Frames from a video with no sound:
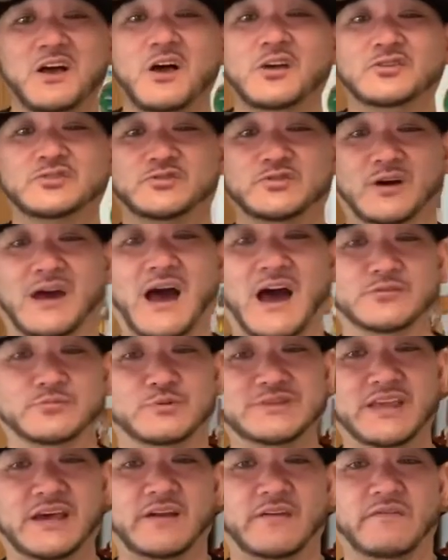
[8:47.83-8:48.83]
So guys, we
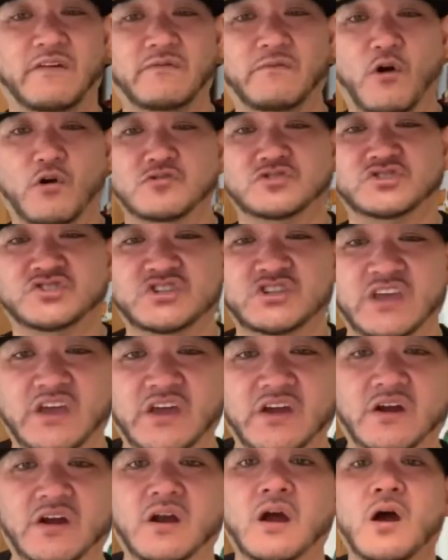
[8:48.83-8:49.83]
did a reverse
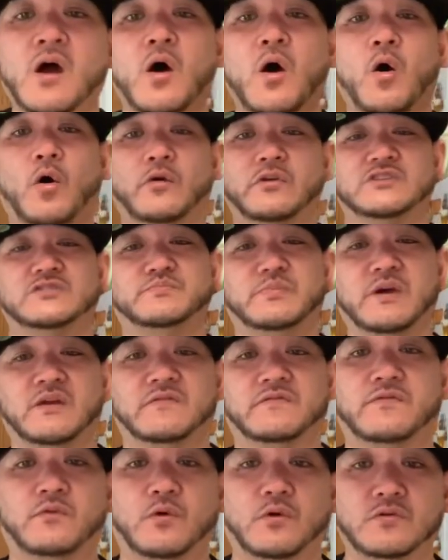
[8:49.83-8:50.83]
sear on this
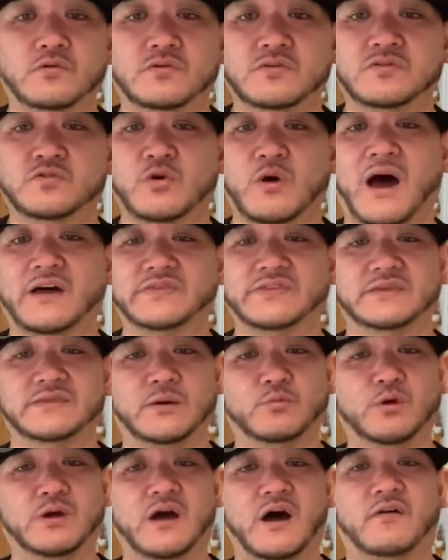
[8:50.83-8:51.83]
beautiful tri-tip
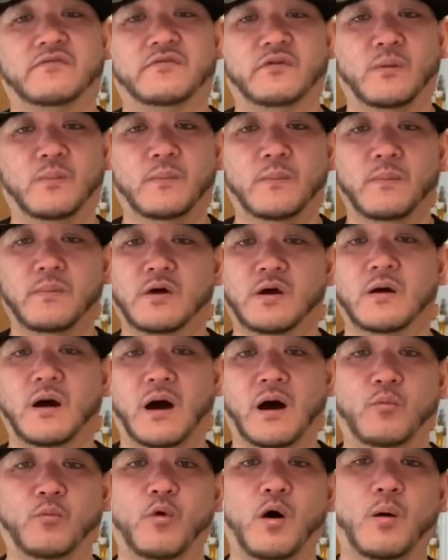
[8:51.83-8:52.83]
that we got from
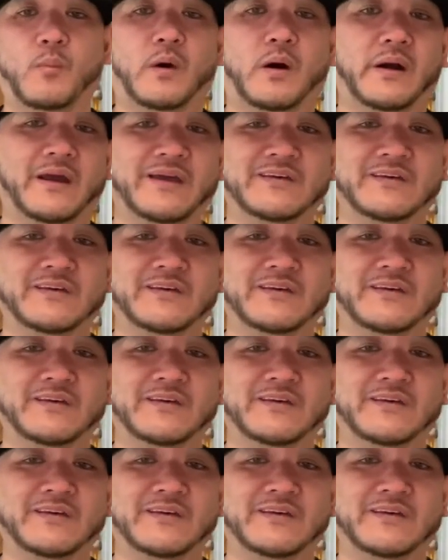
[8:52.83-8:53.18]
Walmart.